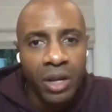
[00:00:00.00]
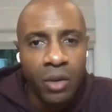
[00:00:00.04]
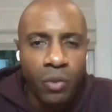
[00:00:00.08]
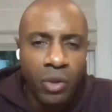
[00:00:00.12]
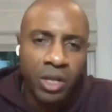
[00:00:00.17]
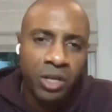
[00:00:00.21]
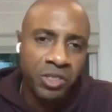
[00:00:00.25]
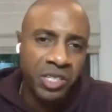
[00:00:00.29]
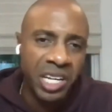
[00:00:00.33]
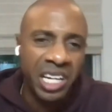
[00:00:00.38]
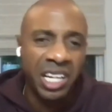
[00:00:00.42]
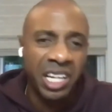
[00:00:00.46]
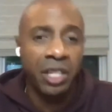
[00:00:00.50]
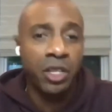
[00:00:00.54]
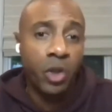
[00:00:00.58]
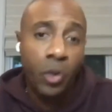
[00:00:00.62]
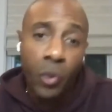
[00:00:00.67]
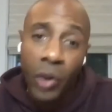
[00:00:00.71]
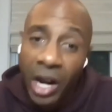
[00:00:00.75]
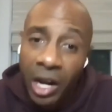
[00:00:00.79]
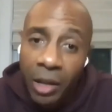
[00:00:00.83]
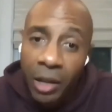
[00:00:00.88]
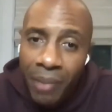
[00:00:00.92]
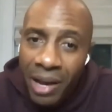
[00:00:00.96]
whether it's like a
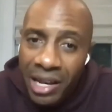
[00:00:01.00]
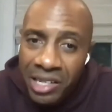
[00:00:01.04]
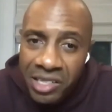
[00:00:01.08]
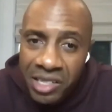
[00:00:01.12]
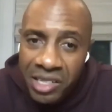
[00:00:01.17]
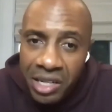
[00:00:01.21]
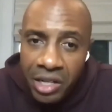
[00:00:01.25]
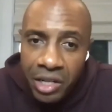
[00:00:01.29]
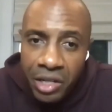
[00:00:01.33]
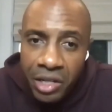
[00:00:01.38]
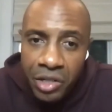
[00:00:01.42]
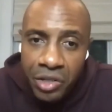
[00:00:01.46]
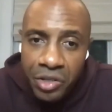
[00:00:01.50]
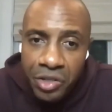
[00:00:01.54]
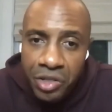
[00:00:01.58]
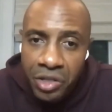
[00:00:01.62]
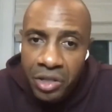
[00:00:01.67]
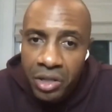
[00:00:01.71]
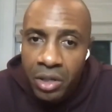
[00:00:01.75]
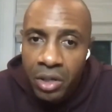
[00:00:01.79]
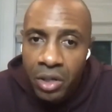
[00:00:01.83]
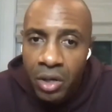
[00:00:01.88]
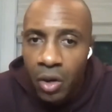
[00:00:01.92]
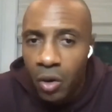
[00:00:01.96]
direct message